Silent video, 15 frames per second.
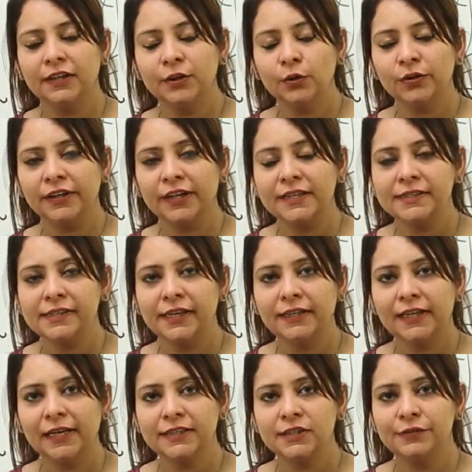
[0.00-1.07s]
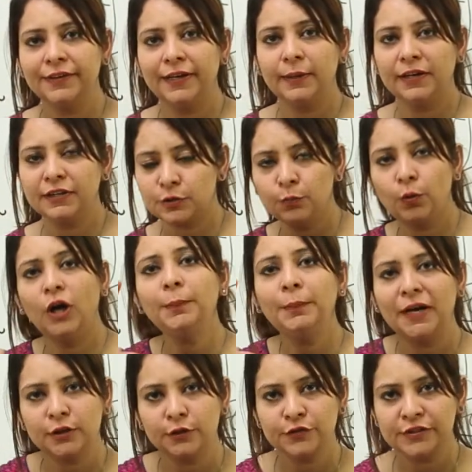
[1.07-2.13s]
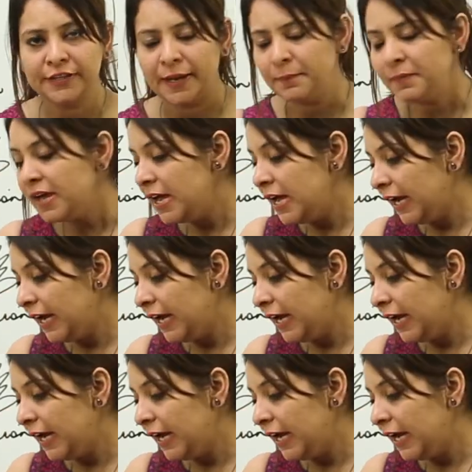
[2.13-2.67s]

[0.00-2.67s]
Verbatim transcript: you can say that a small part of stem